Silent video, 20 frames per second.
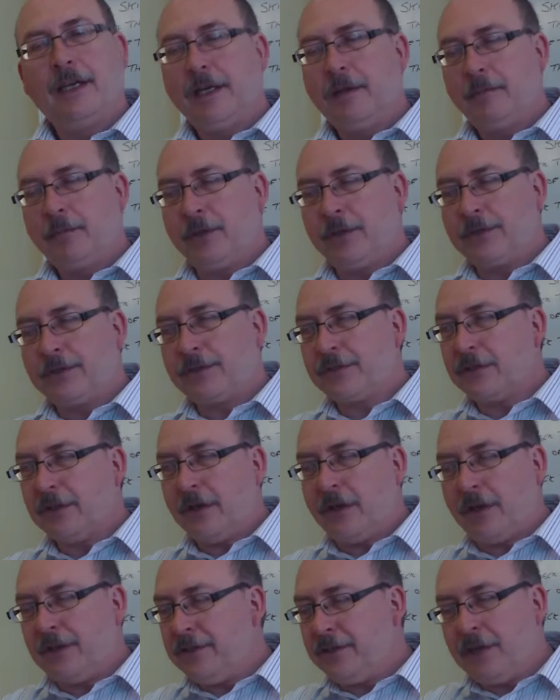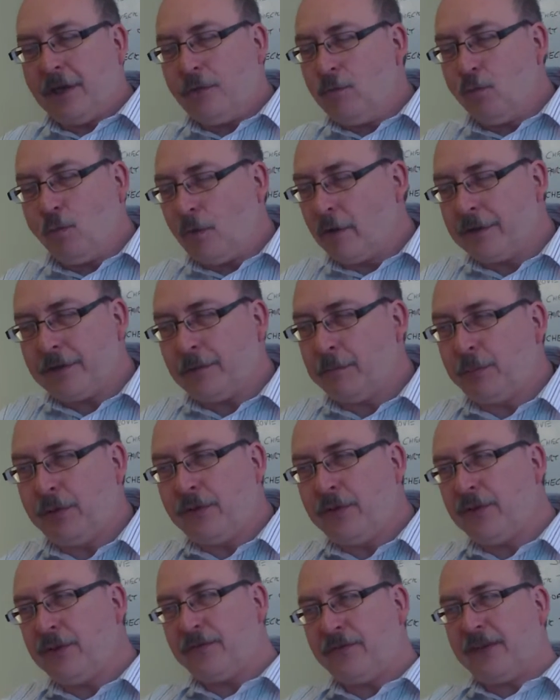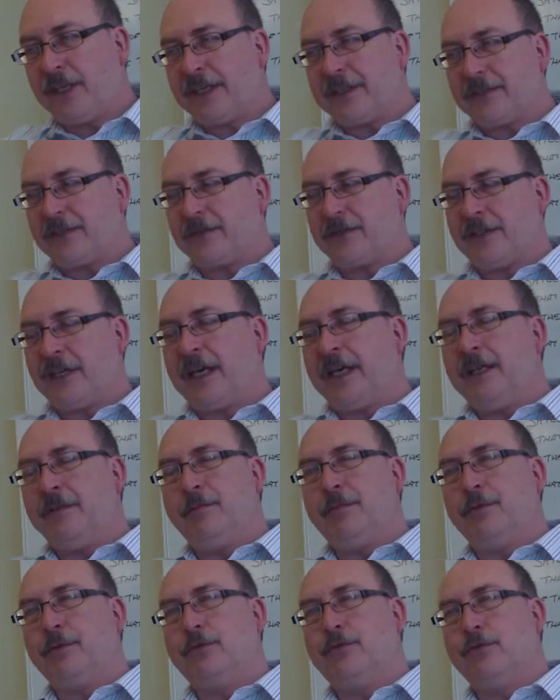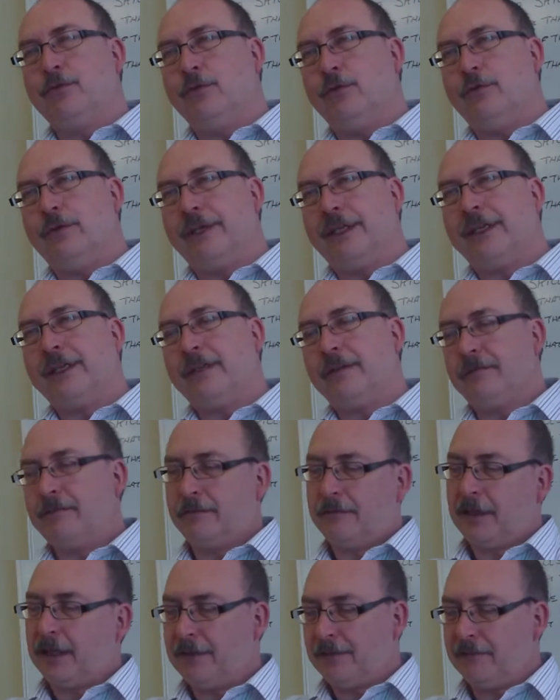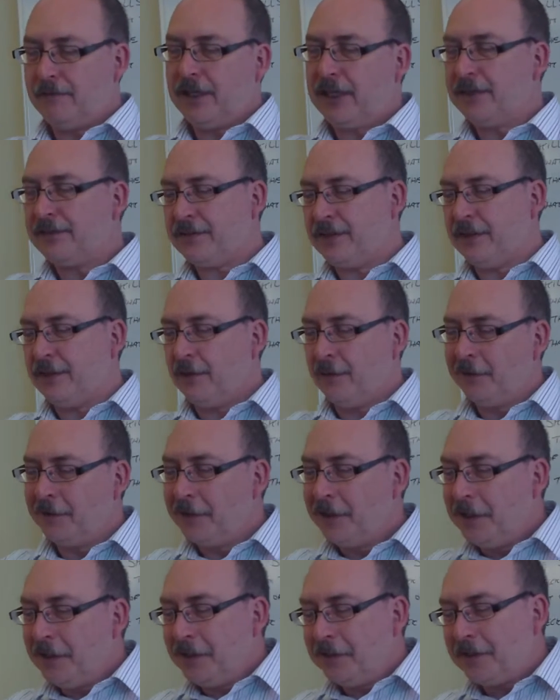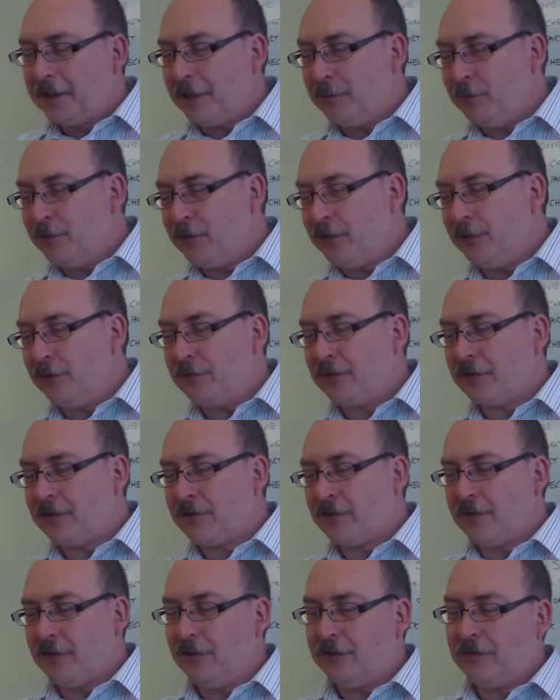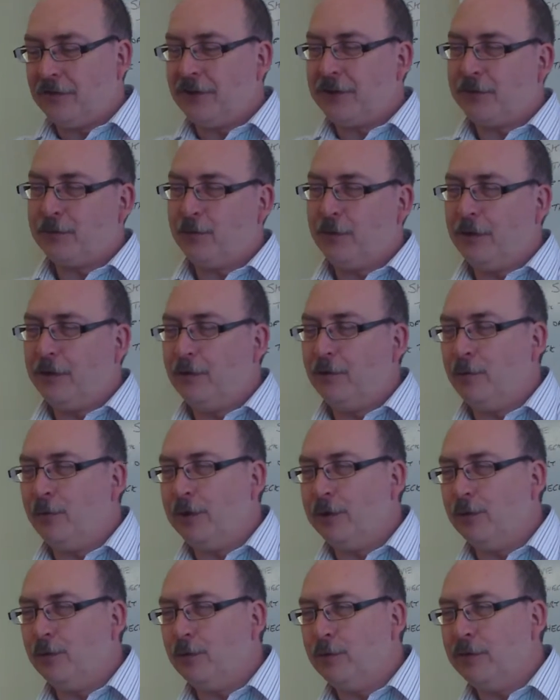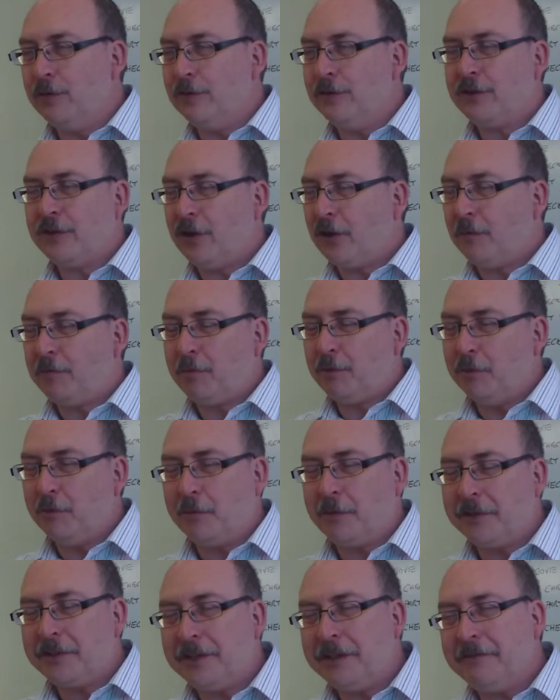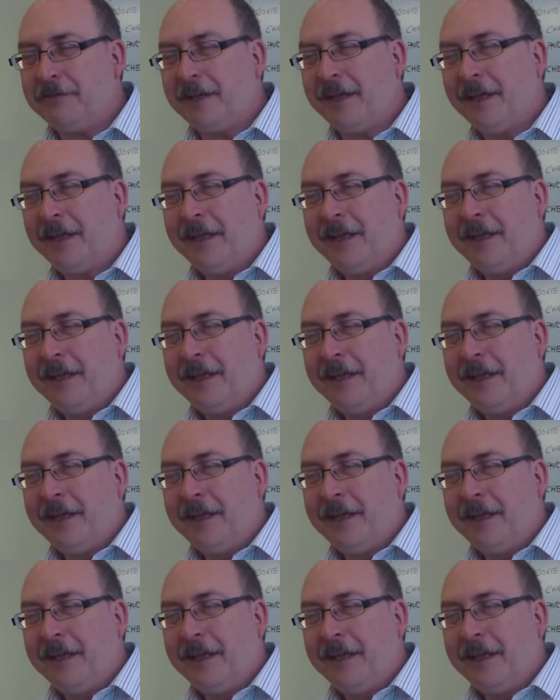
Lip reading: But I don't want a perfect table drawing, and yes, they'll They would use a surface with a wooden top or whatever.